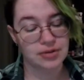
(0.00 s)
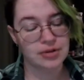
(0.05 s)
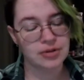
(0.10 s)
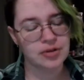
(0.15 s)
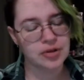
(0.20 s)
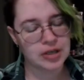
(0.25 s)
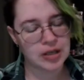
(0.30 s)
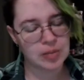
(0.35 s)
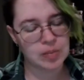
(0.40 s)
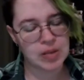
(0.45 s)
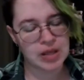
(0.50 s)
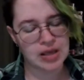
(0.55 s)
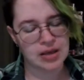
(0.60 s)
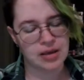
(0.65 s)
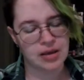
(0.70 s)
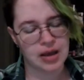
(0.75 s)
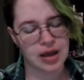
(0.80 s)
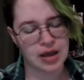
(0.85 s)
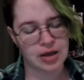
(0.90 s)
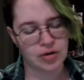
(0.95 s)
Look at me,
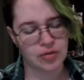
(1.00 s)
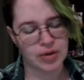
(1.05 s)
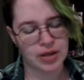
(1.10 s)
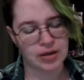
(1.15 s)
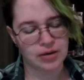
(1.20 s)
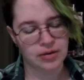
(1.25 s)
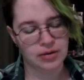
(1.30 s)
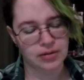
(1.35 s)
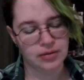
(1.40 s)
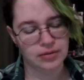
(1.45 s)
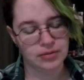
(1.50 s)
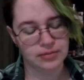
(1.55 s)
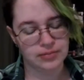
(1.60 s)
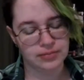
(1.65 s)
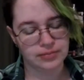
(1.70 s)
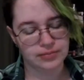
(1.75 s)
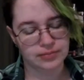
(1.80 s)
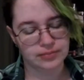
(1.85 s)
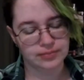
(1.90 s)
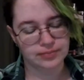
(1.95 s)
Eowyn.
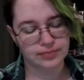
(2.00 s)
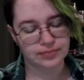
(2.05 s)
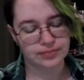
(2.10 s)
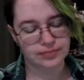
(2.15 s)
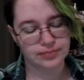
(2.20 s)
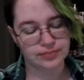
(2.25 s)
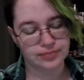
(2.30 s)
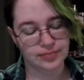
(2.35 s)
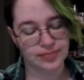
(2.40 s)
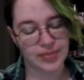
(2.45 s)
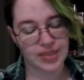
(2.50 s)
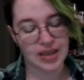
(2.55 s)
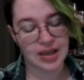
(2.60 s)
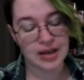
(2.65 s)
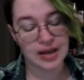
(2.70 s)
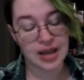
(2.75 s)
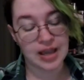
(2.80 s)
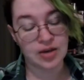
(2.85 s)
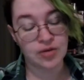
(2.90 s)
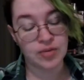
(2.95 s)

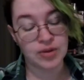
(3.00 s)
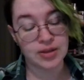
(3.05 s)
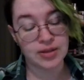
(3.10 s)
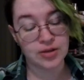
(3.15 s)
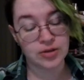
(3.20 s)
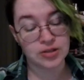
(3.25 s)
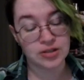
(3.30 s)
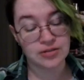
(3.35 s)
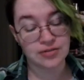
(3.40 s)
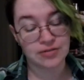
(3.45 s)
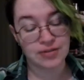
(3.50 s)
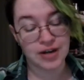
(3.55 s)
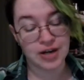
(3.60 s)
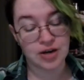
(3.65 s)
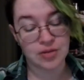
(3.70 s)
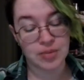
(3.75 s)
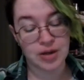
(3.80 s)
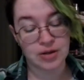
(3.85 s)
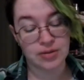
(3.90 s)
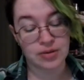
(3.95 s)
And Eowyn looked at
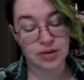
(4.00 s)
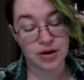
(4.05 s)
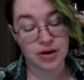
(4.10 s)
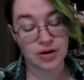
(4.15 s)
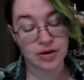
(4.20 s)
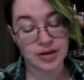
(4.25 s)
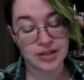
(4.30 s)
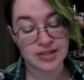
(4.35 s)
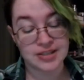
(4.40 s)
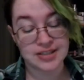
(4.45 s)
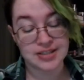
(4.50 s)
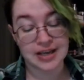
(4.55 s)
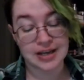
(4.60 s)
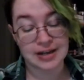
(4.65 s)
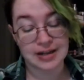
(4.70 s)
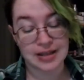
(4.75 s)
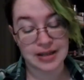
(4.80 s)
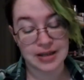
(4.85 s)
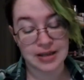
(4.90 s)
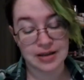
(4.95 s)
Faramir long and
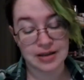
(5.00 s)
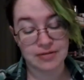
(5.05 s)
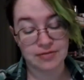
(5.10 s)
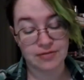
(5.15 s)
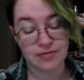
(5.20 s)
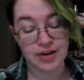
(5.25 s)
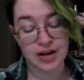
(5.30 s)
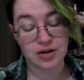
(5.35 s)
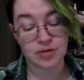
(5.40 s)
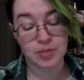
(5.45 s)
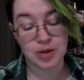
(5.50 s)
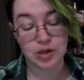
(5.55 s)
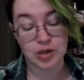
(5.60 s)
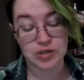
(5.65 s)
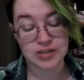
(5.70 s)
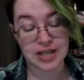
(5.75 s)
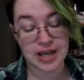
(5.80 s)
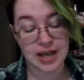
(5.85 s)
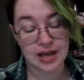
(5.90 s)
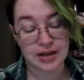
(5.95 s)
steadily, and Faramir
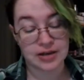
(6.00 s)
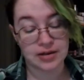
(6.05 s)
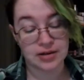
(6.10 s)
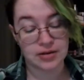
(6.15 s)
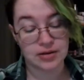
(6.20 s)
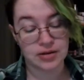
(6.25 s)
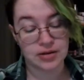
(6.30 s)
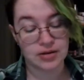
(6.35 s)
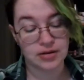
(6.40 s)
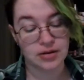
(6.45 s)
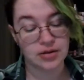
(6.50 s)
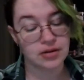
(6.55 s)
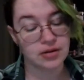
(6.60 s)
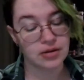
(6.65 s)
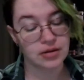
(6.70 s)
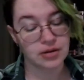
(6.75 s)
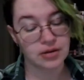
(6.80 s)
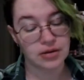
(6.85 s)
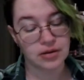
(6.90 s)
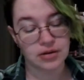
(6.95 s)
said,
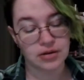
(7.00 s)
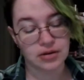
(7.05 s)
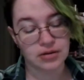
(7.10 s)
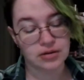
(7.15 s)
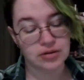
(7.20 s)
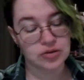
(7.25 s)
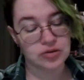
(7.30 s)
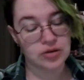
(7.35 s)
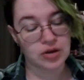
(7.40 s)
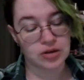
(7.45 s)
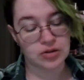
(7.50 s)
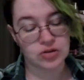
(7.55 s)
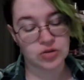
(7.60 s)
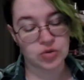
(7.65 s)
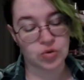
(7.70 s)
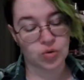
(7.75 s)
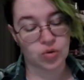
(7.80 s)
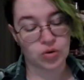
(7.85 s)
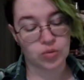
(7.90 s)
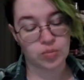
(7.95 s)
Do not
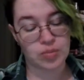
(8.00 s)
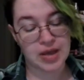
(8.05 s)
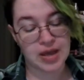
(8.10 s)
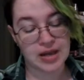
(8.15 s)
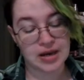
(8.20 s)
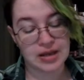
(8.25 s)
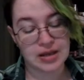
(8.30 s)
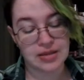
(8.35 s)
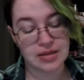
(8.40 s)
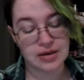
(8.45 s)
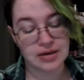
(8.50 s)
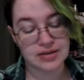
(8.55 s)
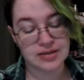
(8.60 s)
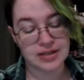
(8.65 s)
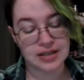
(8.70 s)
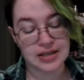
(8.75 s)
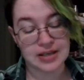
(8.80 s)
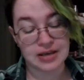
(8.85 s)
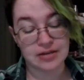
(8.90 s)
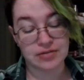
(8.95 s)
scorn pity that is
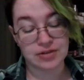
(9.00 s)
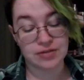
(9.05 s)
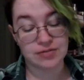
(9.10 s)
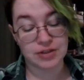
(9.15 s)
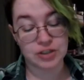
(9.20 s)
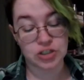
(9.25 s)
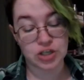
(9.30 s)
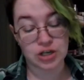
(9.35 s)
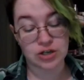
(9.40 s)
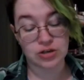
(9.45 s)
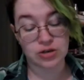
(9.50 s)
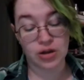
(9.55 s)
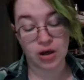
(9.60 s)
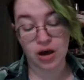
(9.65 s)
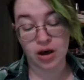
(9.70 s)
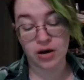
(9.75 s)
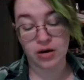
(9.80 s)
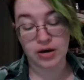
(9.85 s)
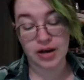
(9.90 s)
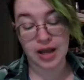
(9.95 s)
the gift of a gentle
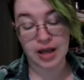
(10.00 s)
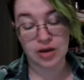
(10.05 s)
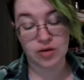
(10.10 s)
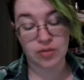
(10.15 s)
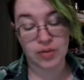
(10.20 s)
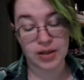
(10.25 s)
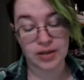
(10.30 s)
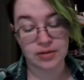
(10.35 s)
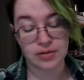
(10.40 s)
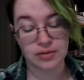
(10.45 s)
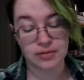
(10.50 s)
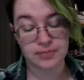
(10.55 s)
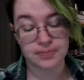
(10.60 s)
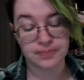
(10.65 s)
heart, Eowyn.